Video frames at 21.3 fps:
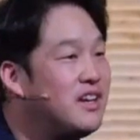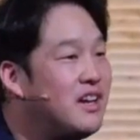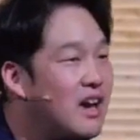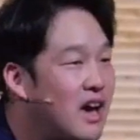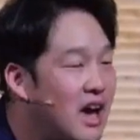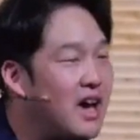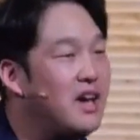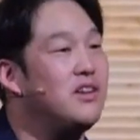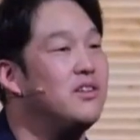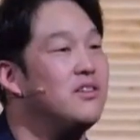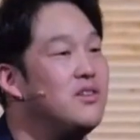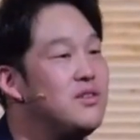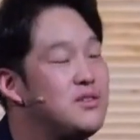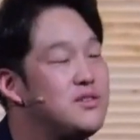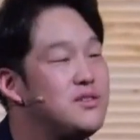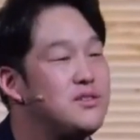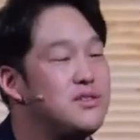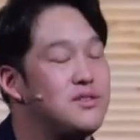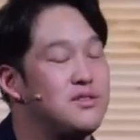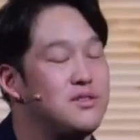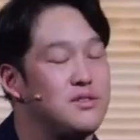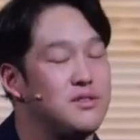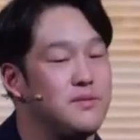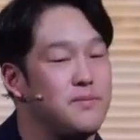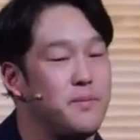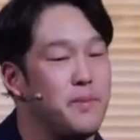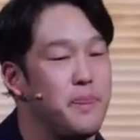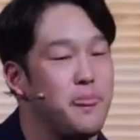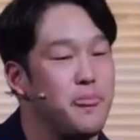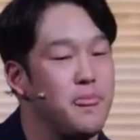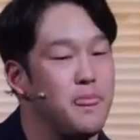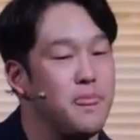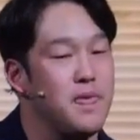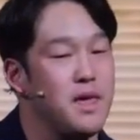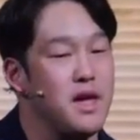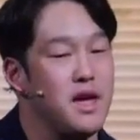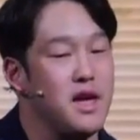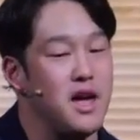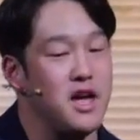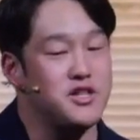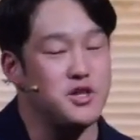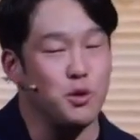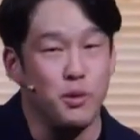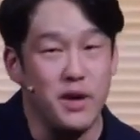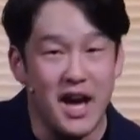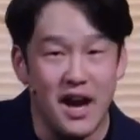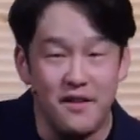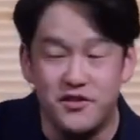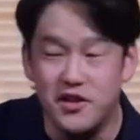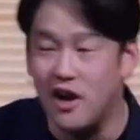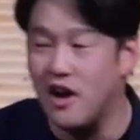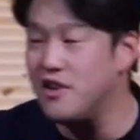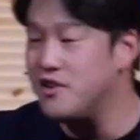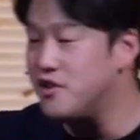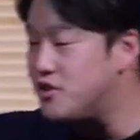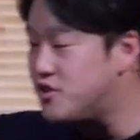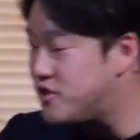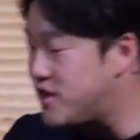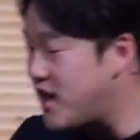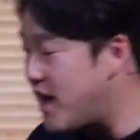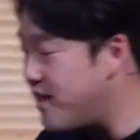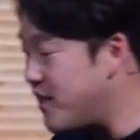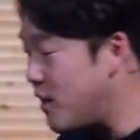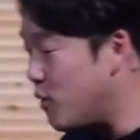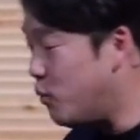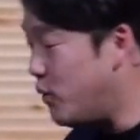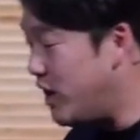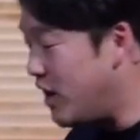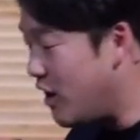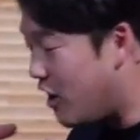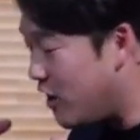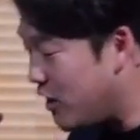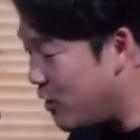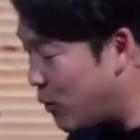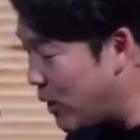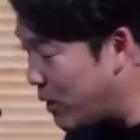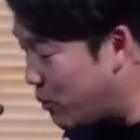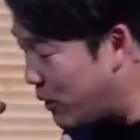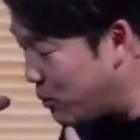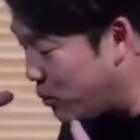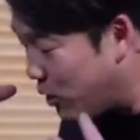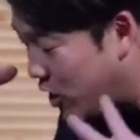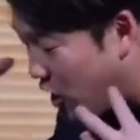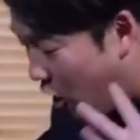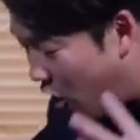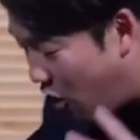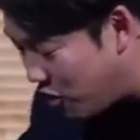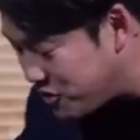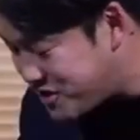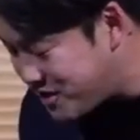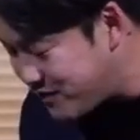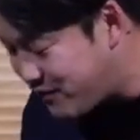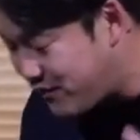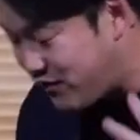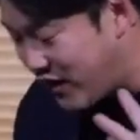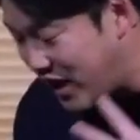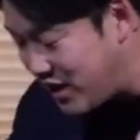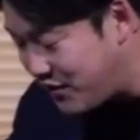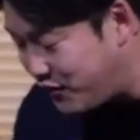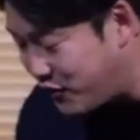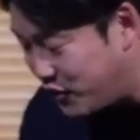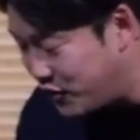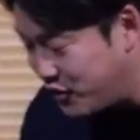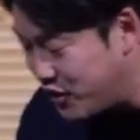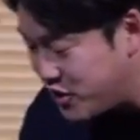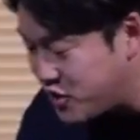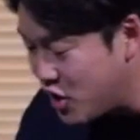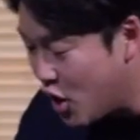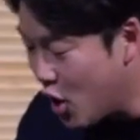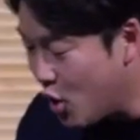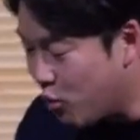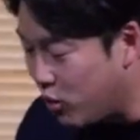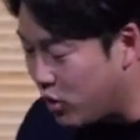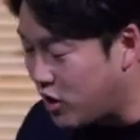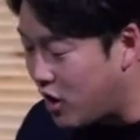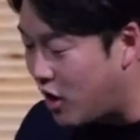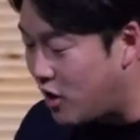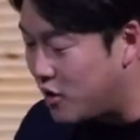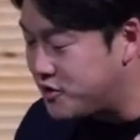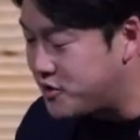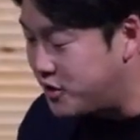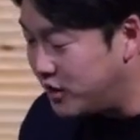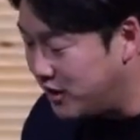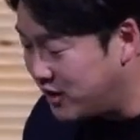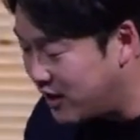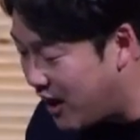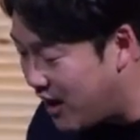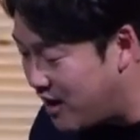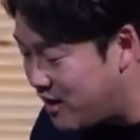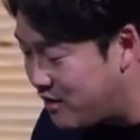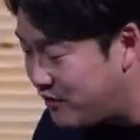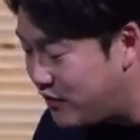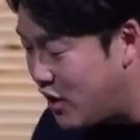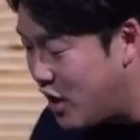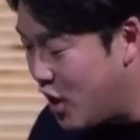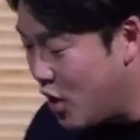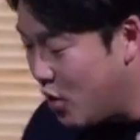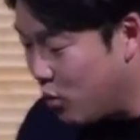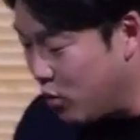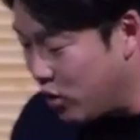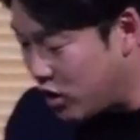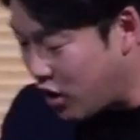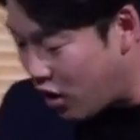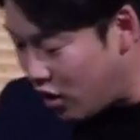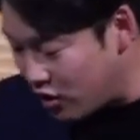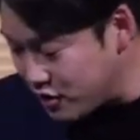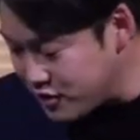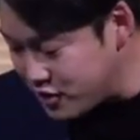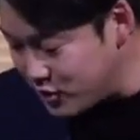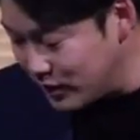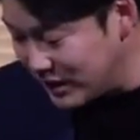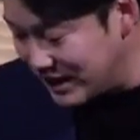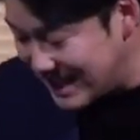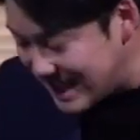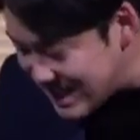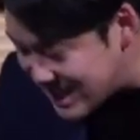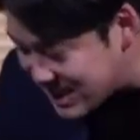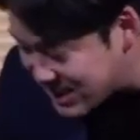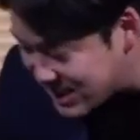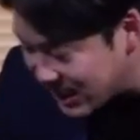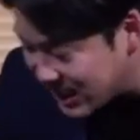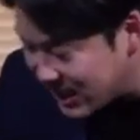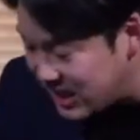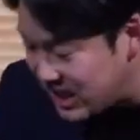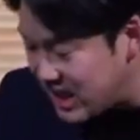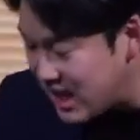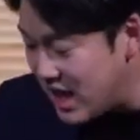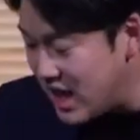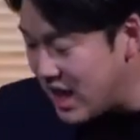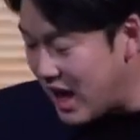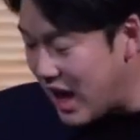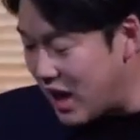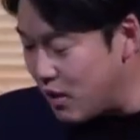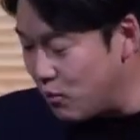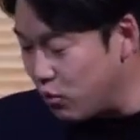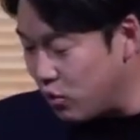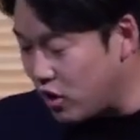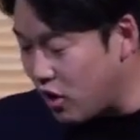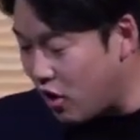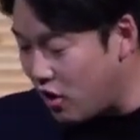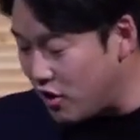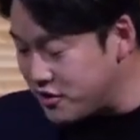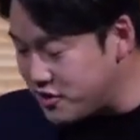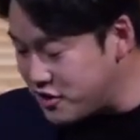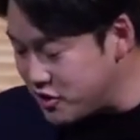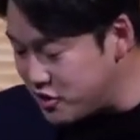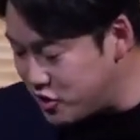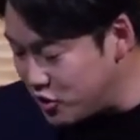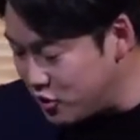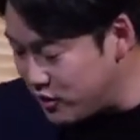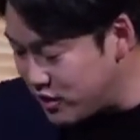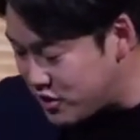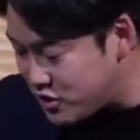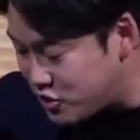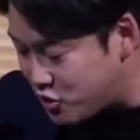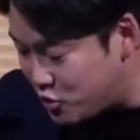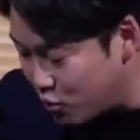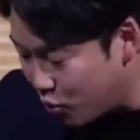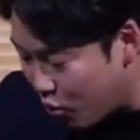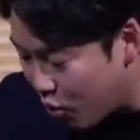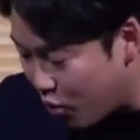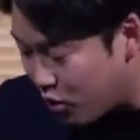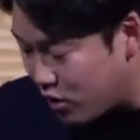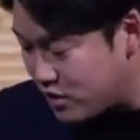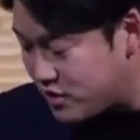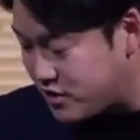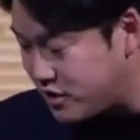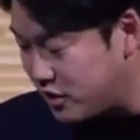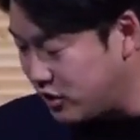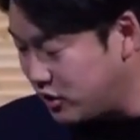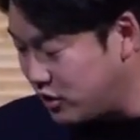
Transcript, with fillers: idols. And so we have to understand that we are, when we're called to faithfulness, we're called to love, we're called to listen, and we're called to do this towards the